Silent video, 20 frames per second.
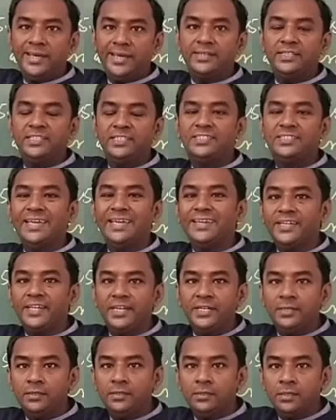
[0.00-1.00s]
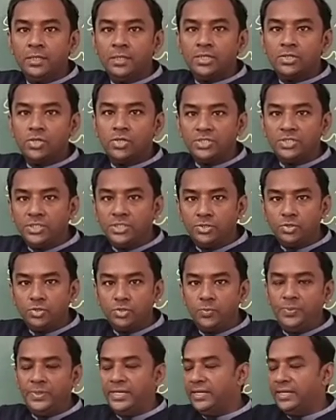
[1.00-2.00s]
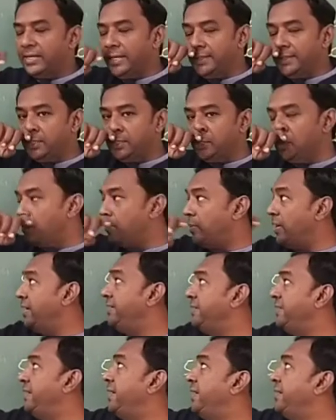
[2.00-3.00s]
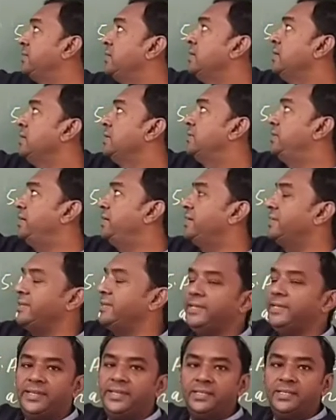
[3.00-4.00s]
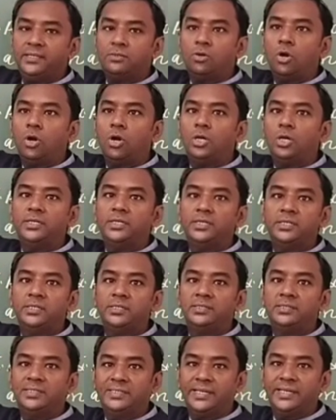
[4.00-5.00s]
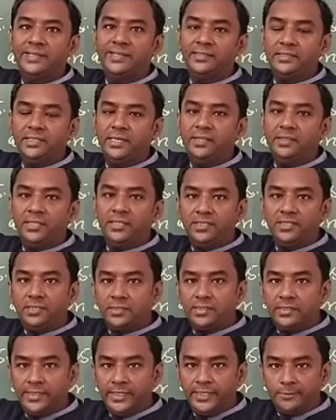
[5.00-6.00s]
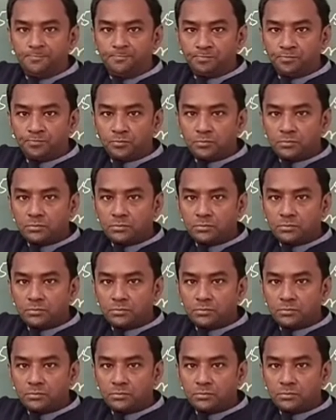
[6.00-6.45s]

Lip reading: And the second question should be arise in your mind that there is ordered sense in this sentence.